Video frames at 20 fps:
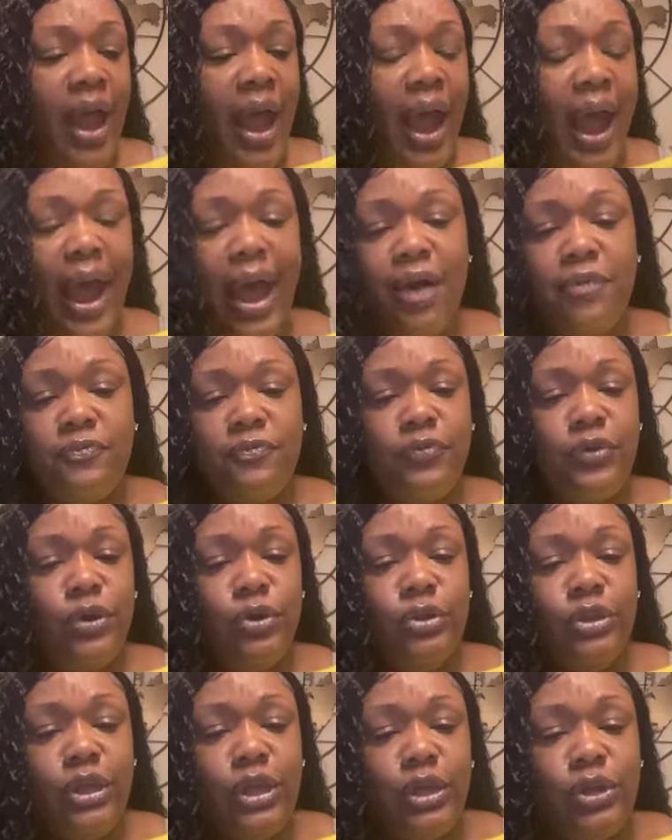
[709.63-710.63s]
I feel
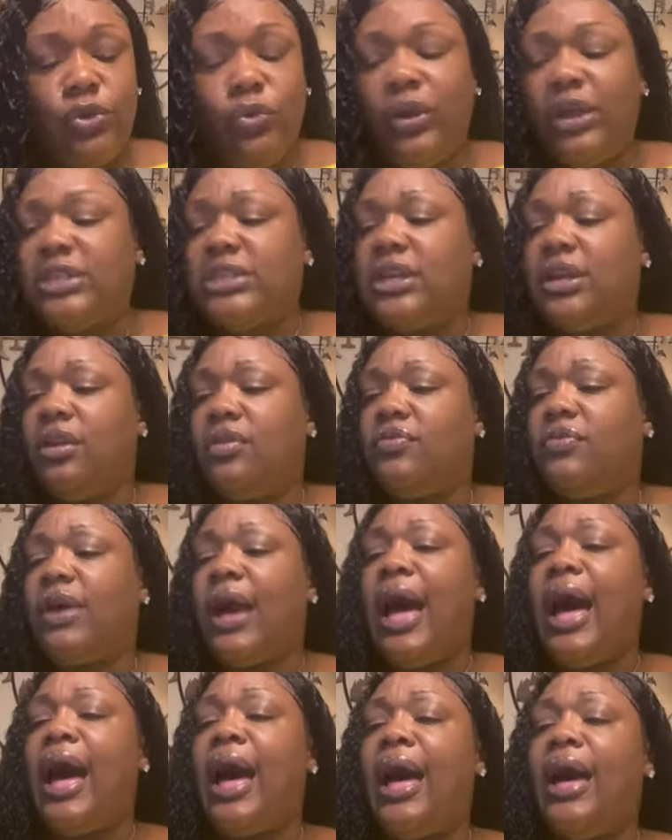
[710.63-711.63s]
the anointing of
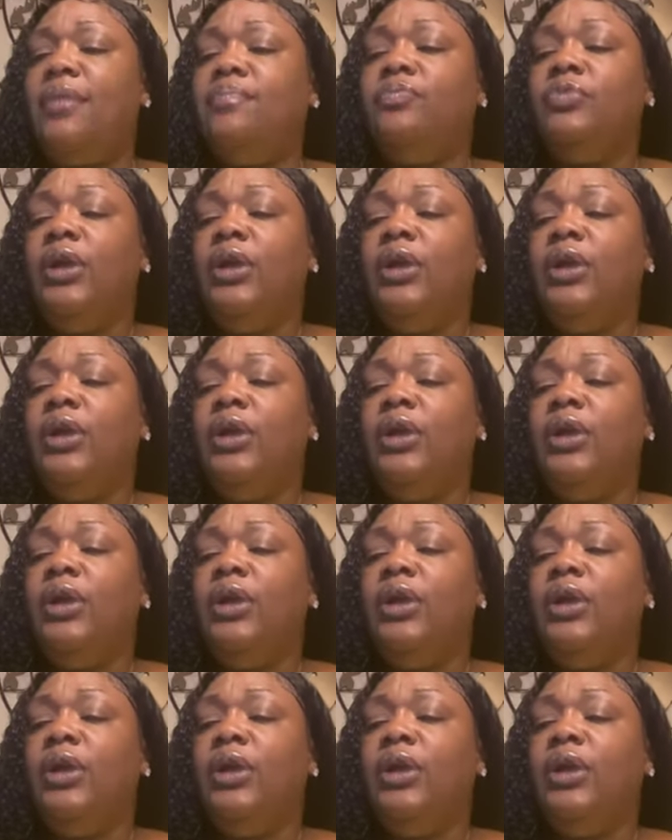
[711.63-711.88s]
God.